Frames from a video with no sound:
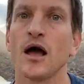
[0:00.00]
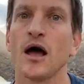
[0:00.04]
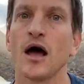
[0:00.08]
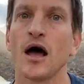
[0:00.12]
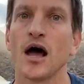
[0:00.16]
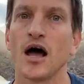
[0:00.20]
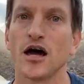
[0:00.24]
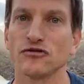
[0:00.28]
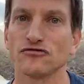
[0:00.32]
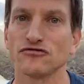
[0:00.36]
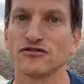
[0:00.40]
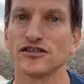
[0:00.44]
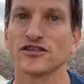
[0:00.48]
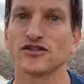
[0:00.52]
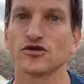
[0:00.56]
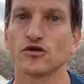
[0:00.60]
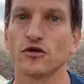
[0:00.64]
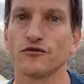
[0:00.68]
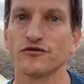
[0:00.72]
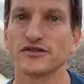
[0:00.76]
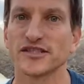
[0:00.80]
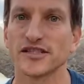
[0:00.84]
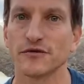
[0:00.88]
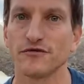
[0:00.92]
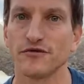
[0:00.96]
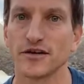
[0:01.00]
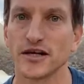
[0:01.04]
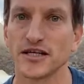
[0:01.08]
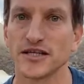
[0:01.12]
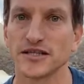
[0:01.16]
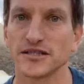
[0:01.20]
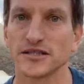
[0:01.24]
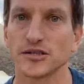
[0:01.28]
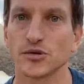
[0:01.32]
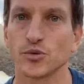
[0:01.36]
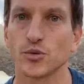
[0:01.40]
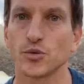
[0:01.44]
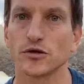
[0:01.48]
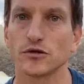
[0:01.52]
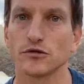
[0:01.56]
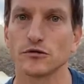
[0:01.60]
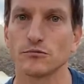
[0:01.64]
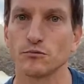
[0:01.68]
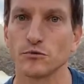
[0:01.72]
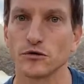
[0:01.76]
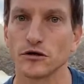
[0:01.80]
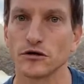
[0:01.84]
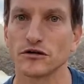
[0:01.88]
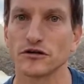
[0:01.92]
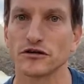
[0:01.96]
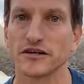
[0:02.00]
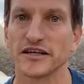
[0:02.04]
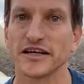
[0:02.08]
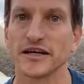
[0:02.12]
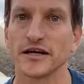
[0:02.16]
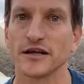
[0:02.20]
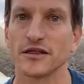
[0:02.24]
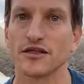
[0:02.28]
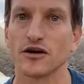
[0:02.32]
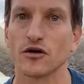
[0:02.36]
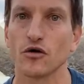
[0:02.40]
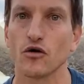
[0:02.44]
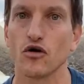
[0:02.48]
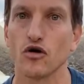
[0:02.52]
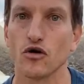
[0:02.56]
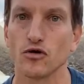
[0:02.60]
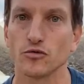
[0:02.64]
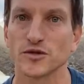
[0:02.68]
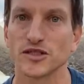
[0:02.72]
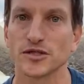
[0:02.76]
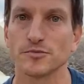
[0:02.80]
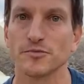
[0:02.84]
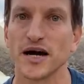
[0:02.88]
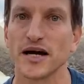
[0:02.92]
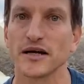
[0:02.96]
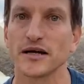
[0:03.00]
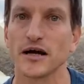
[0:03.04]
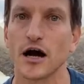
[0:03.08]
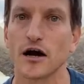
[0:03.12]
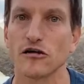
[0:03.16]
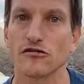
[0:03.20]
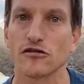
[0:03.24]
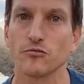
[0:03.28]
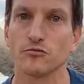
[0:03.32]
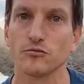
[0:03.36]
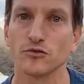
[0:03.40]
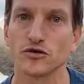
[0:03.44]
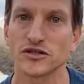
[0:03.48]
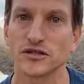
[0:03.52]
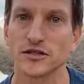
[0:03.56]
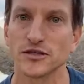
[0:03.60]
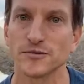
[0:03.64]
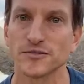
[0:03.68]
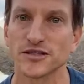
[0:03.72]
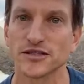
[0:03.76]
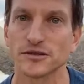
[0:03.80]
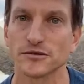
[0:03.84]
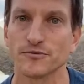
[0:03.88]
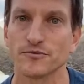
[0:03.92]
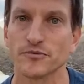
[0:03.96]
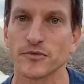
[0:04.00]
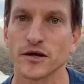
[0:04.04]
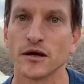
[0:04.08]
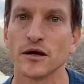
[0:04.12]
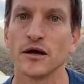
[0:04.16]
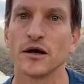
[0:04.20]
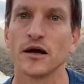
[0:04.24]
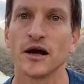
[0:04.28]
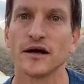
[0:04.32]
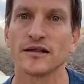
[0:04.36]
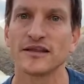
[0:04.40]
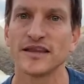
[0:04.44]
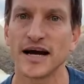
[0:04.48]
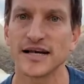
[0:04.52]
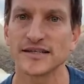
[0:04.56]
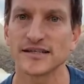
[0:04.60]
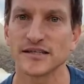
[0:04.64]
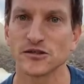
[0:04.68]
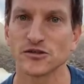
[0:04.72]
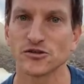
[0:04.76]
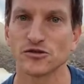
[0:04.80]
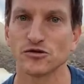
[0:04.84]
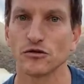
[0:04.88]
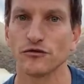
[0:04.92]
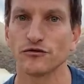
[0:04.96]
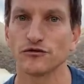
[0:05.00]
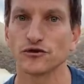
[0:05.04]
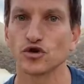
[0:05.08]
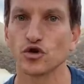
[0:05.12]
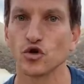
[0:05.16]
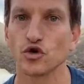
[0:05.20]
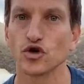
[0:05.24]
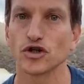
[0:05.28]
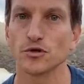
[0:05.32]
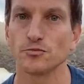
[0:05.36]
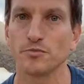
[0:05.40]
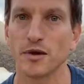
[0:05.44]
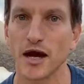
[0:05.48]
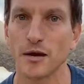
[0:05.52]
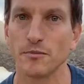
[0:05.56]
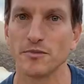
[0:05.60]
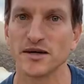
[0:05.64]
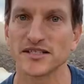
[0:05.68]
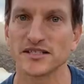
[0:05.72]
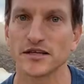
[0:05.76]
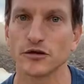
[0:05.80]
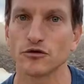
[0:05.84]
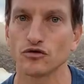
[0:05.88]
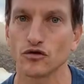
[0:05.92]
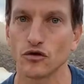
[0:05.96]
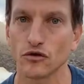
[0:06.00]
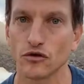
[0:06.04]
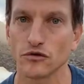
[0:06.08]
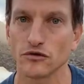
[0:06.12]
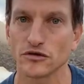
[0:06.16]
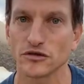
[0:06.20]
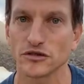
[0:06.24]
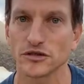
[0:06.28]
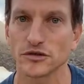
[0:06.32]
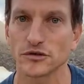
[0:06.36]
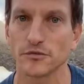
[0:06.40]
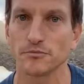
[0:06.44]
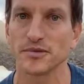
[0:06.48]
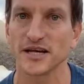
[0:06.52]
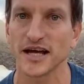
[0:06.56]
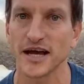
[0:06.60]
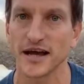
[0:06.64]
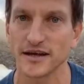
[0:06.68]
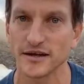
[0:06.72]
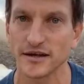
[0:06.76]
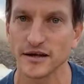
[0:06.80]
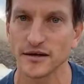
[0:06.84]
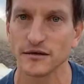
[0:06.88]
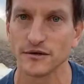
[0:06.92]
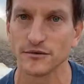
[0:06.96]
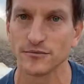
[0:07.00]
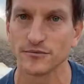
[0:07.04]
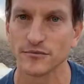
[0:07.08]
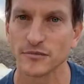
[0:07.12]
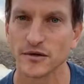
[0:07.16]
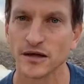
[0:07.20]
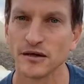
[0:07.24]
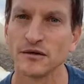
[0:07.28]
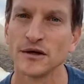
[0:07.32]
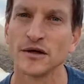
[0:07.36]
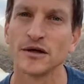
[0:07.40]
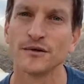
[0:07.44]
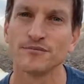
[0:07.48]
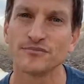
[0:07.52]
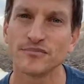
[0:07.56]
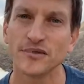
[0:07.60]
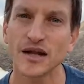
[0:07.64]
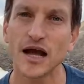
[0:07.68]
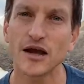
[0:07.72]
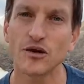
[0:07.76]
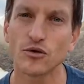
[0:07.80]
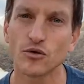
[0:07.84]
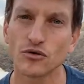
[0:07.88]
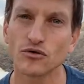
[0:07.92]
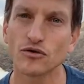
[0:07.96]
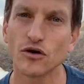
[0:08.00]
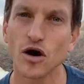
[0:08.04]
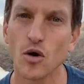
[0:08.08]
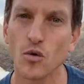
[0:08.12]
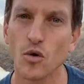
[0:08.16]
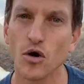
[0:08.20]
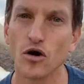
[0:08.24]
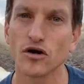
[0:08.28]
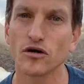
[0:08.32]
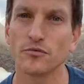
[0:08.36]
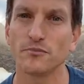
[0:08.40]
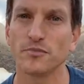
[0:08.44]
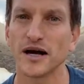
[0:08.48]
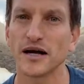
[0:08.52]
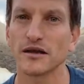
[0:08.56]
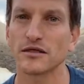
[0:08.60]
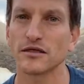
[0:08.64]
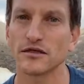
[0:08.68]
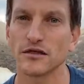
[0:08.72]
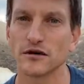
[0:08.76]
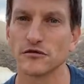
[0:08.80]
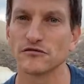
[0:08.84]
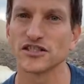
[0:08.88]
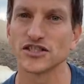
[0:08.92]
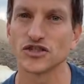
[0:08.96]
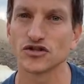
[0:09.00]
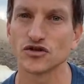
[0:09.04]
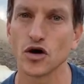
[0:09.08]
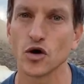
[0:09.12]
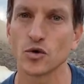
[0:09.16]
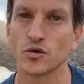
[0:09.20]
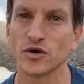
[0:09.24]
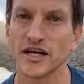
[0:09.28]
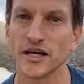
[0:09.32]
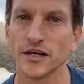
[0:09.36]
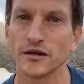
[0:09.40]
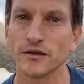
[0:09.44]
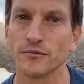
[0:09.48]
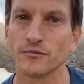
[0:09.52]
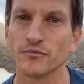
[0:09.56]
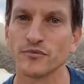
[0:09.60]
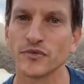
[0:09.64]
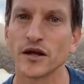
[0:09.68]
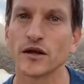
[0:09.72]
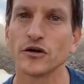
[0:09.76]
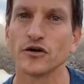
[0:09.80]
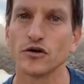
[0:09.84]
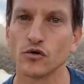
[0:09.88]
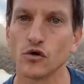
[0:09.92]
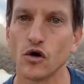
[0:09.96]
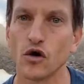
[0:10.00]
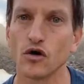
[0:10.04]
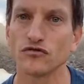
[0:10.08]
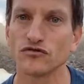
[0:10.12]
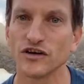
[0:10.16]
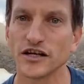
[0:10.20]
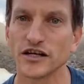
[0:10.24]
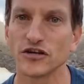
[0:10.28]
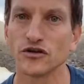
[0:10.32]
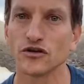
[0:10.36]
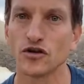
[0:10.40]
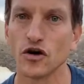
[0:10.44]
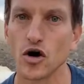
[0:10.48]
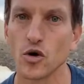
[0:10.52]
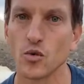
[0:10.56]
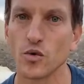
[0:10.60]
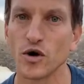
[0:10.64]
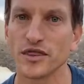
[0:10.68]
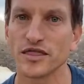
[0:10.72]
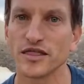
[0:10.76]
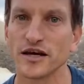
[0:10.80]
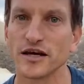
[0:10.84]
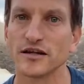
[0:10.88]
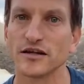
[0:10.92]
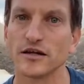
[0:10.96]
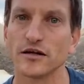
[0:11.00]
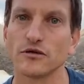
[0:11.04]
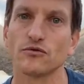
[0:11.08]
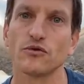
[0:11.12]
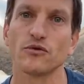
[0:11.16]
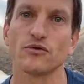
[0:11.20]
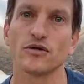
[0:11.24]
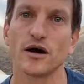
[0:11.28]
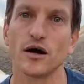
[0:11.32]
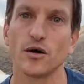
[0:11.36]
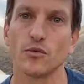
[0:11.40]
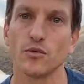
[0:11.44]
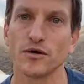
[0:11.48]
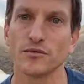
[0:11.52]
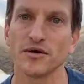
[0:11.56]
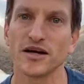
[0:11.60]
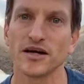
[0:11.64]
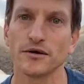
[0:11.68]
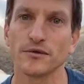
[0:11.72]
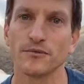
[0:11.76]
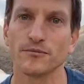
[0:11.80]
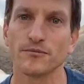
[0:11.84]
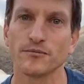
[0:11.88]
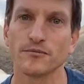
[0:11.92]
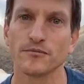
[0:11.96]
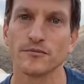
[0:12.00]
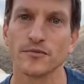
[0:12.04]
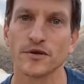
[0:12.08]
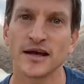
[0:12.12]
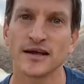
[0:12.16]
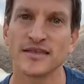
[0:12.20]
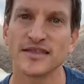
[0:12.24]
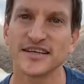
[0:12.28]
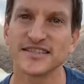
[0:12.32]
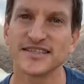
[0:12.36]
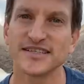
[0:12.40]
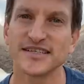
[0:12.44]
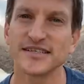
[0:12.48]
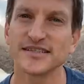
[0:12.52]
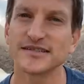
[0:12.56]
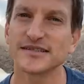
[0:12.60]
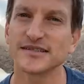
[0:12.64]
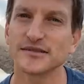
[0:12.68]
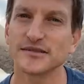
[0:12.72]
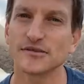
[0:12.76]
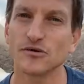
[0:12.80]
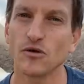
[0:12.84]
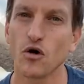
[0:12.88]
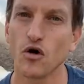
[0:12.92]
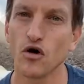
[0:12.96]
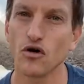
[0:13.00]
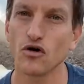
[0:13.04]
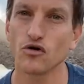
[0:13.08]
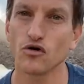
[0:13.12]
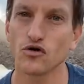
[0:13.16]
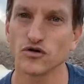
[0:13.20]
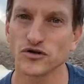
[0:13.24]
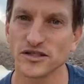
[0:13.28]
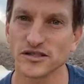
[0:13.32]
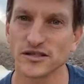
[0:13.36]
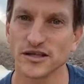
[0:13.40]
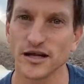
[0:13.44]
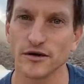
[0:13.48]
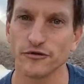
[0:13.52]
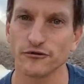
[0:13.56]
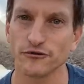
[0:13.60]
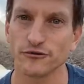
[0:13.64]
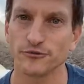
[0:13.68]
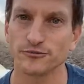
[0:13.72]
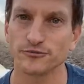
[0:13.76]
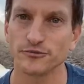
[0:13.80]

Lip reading: Hundreds of civilians were murdered in their homes by Arab Muslims. Dozens of Jewish babies and toddlers beheaded. I could go on, but there is no need. You already know what they did to the women. This is Holocaust stuff.